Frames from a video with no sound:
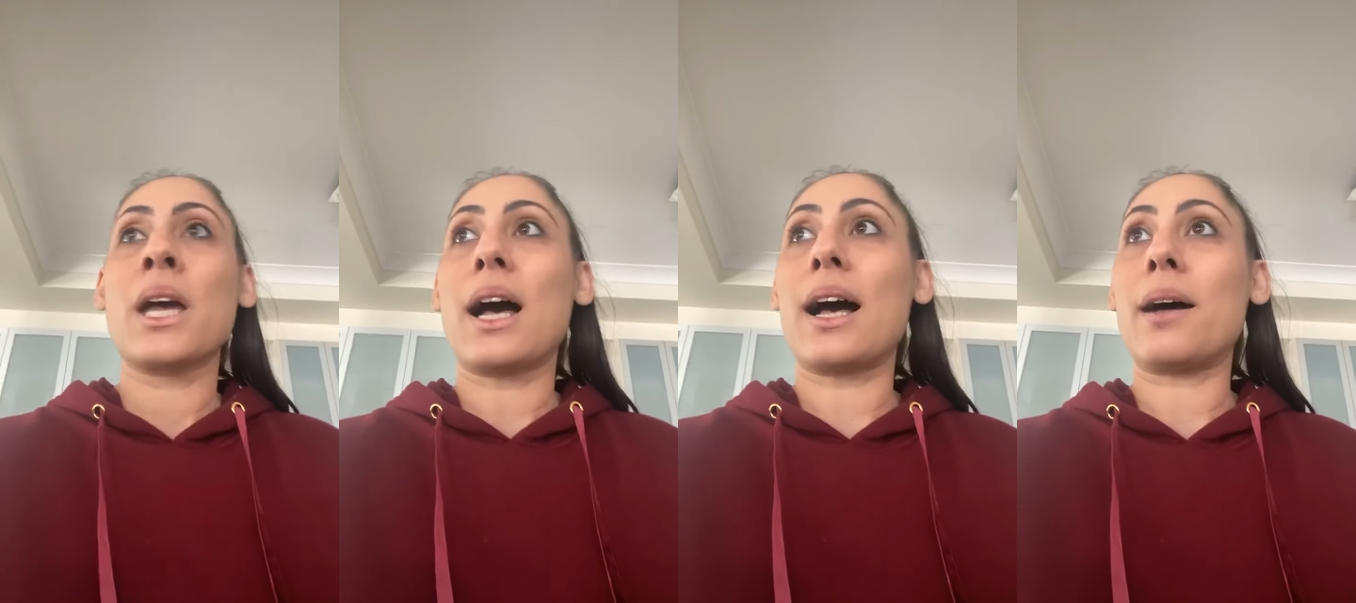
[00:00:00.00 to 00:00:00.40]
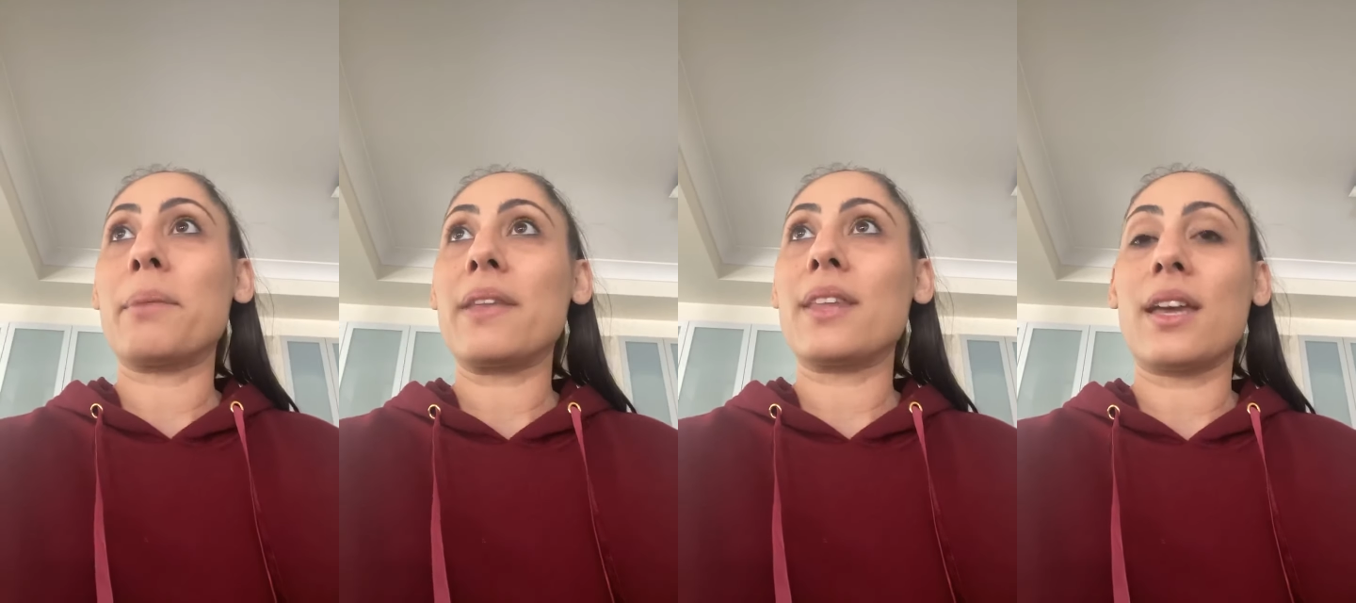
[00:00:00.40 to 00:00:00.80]

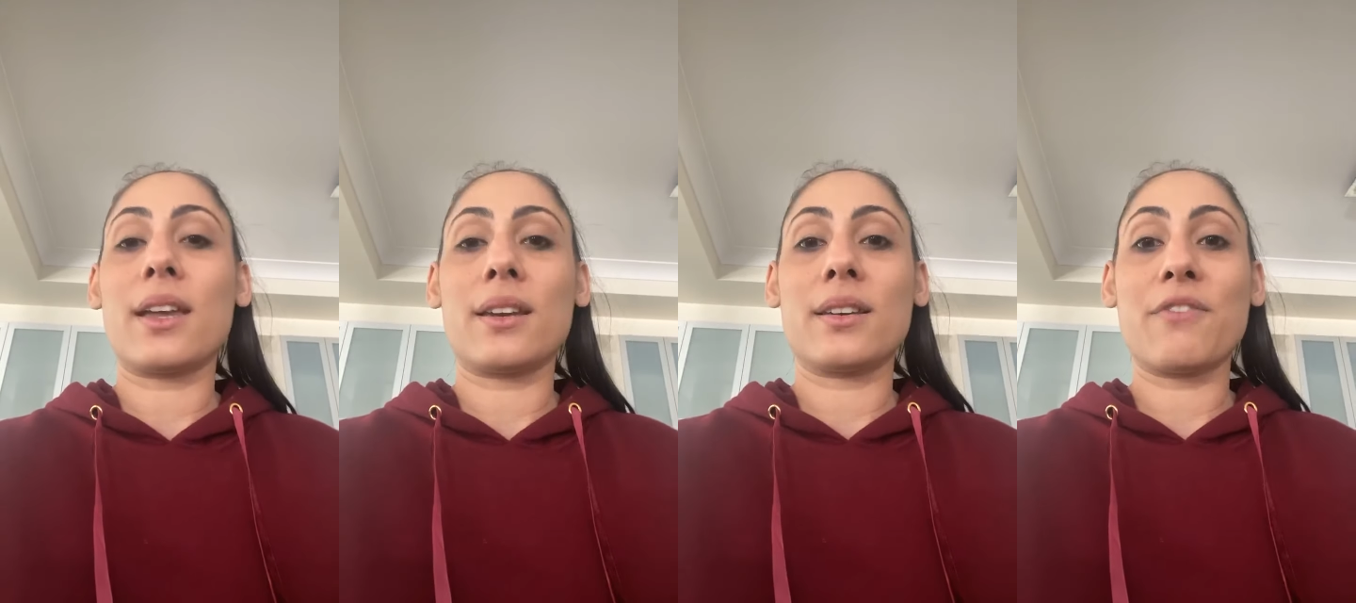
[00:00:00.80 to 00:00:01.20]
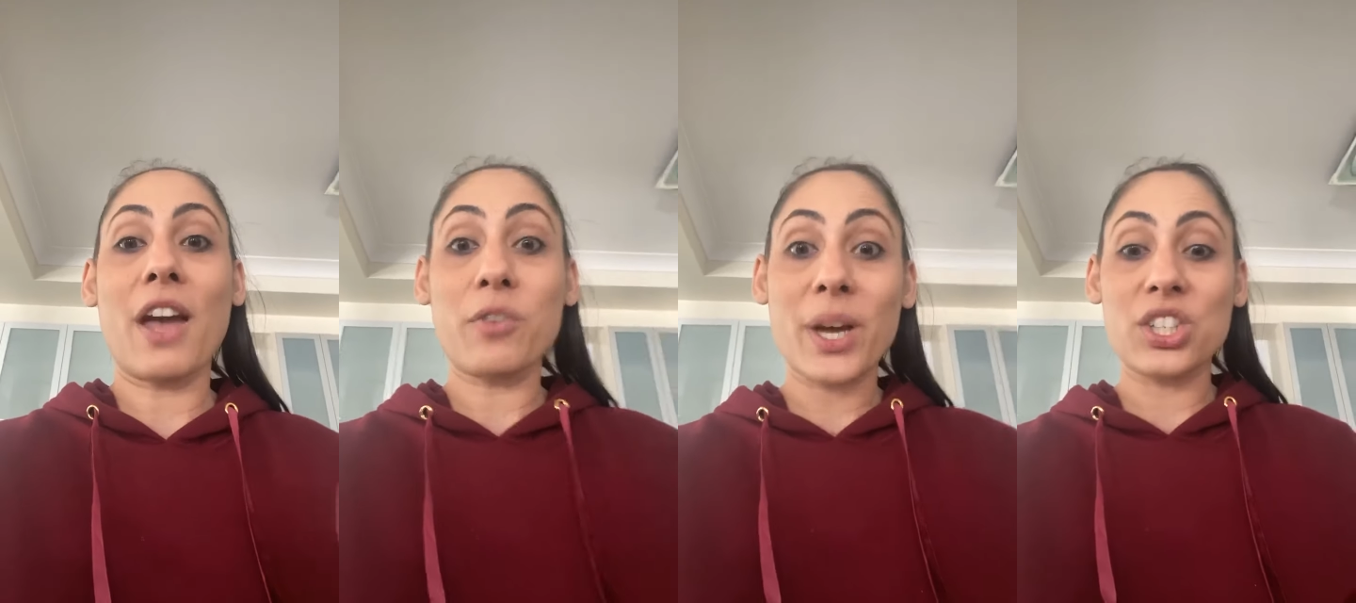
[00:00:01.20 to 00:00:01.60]
And then if you
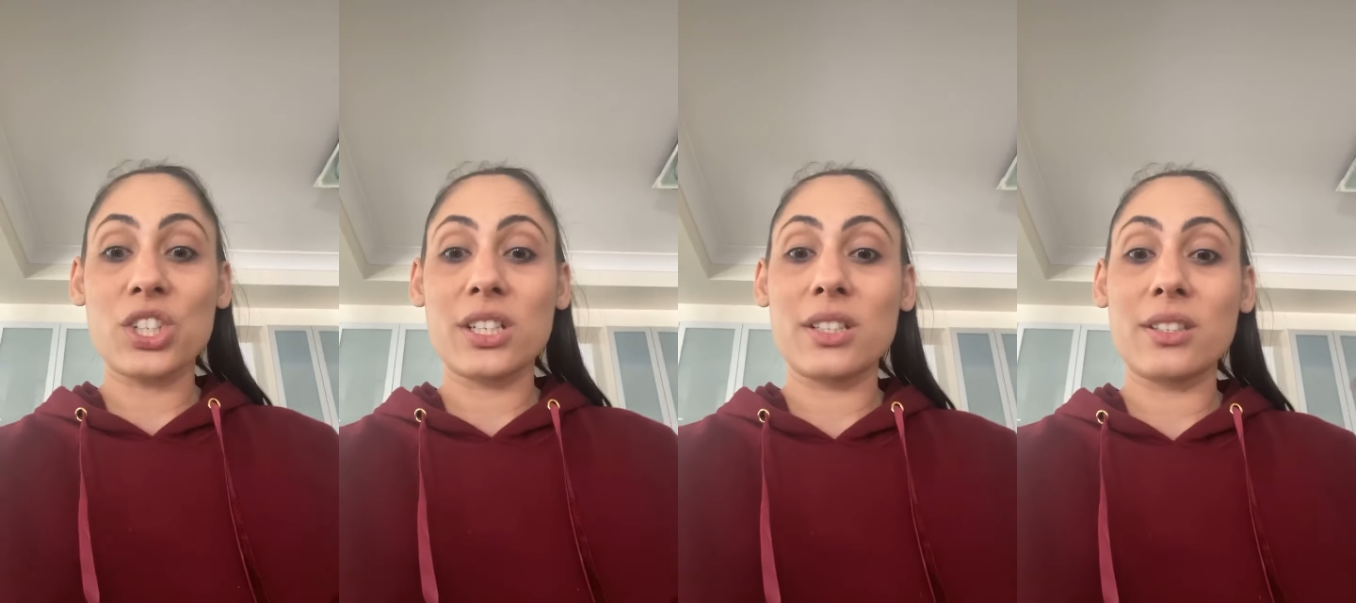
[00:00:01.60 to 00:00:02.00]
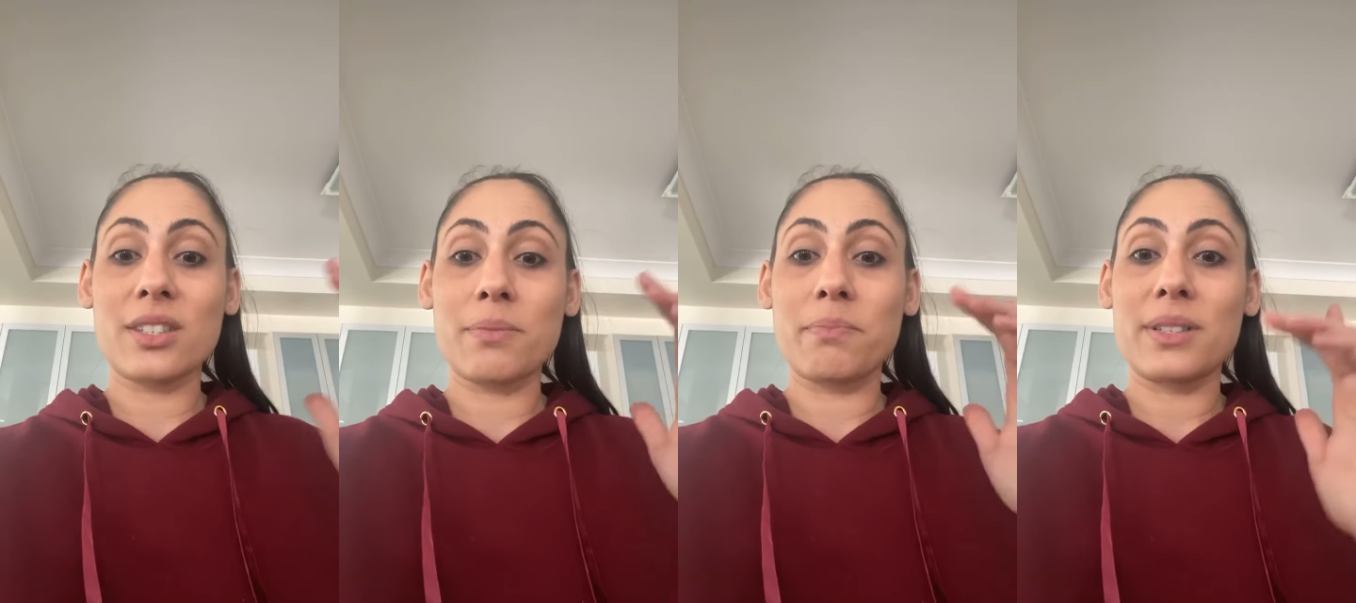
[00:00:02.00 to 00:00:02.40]
have
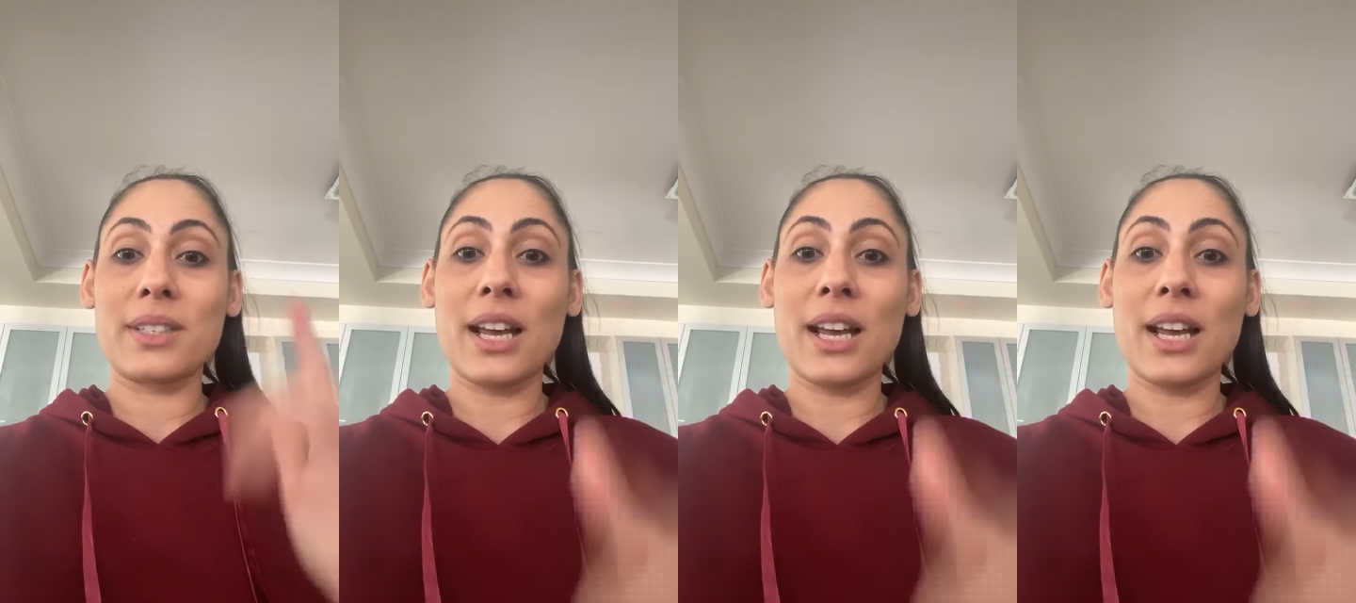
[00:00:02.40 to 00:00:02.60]
questions, tell